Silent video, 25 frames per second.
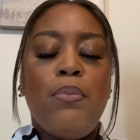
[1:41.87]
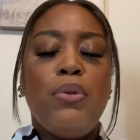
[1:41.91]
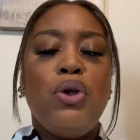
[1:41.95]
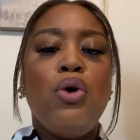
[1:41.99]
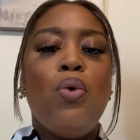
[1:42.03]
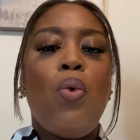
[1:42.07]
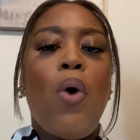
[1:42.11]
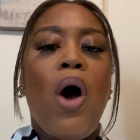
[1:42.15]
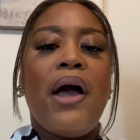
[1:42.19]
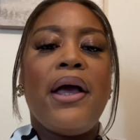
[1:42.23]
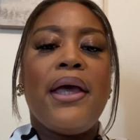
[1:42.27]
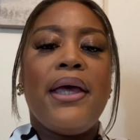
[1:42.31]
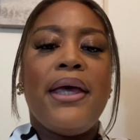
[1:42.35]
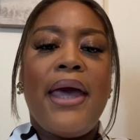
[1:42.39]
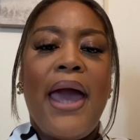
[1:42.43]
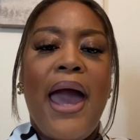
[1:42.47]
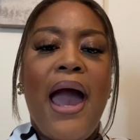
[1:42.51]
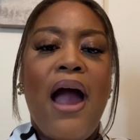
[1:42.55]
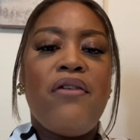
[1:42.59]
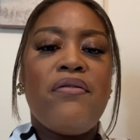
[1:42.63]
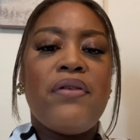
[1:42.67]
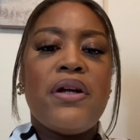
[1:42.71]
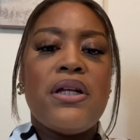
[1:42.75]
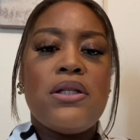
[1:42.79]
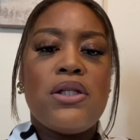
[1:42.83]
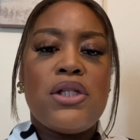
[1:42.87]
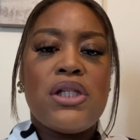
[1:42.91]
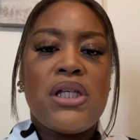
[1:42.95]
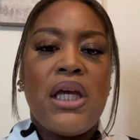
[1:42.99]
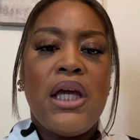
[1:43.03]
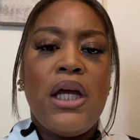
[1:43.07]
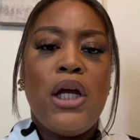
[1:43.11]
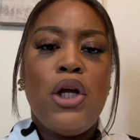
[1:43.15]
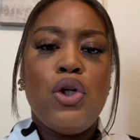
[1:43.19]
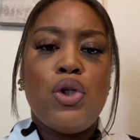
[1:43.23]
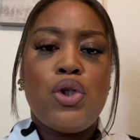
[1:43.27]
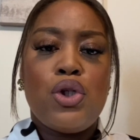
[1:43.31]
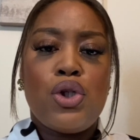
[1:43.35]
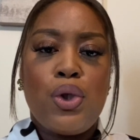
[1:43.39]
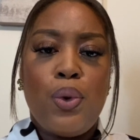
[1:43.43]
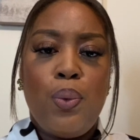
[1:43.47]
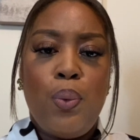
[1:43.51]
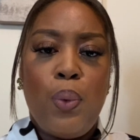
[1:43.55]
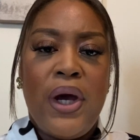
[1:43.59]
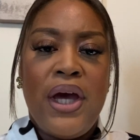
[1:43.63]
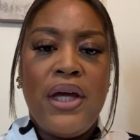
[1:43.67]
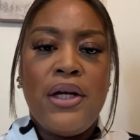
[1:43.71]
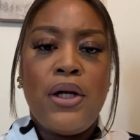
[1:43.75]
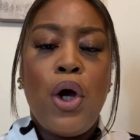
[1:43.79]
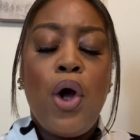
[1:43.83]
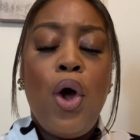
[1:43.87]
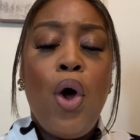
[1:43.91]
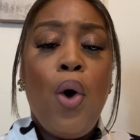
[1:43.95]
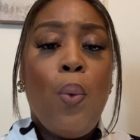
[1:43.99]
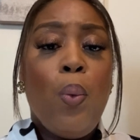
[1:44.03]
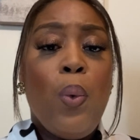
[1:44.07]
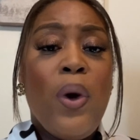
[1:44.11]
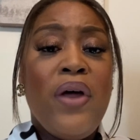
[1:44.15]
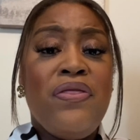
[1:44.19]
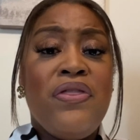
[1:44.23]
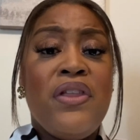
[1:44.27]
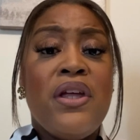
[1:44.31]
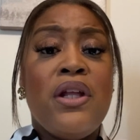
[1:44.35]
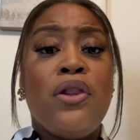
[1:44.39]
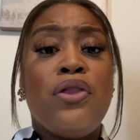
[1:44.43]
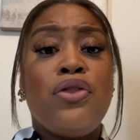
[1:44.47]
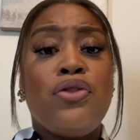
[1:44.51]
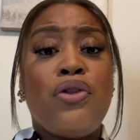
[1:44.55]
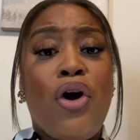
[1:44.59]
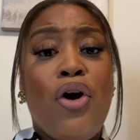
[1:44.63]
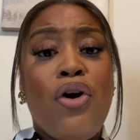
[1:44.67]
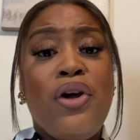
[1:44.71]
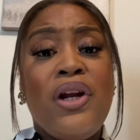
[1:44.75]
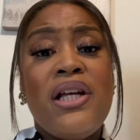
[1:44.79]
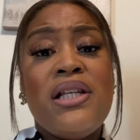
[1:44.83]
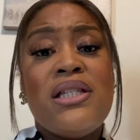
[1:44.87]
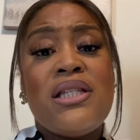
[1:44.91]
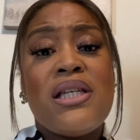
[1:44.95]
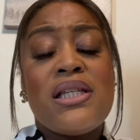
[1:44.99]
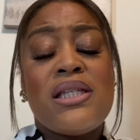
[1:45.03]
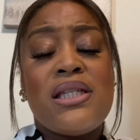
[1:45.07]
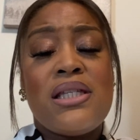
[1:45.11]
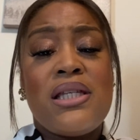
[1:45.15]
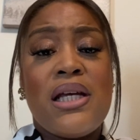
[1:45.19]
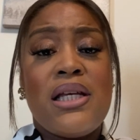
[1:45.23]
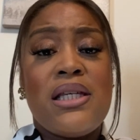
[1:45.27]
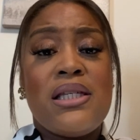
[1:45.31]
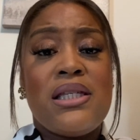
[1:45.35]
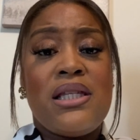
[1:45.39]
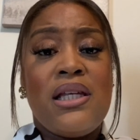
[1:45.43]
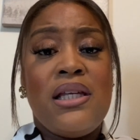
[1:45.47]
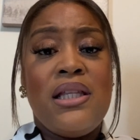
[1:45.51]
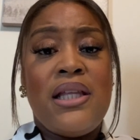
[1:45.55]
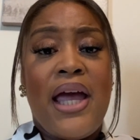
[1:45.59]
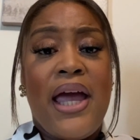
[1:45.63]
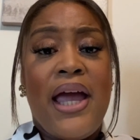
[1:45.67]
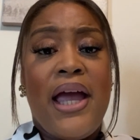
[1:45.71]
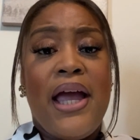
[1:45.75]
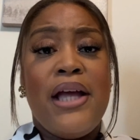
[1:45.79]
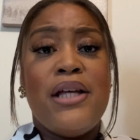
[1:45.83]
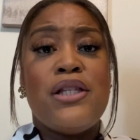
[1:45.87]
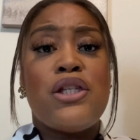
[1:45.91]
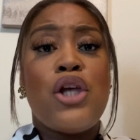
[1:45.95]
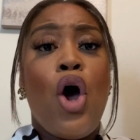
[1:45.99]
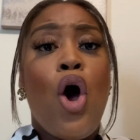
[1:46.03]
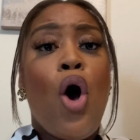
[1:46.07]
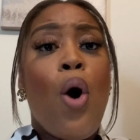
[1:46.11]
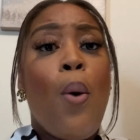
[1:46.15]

you are guaranteed to win within 30 to 60 days.